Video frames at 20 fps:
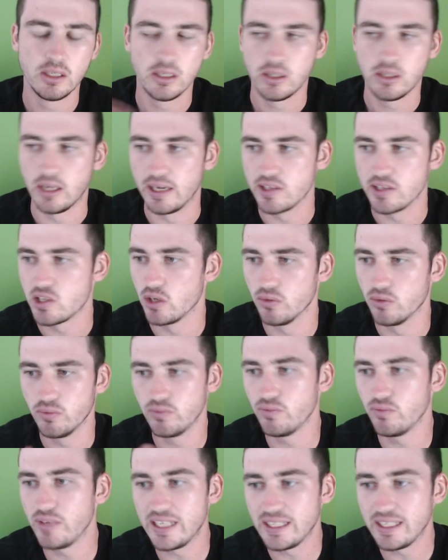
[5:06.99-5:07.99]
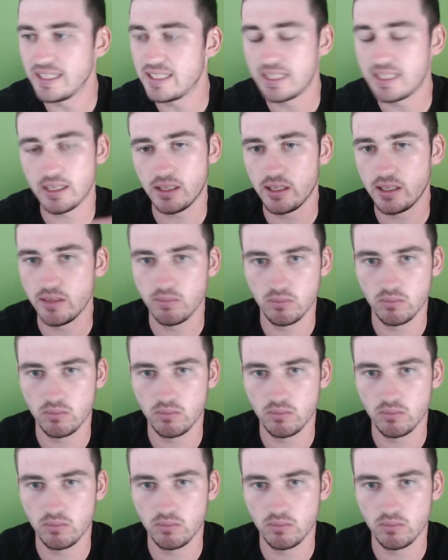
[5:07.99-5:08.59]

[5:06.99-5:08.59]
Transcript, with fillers: Right, so realistically,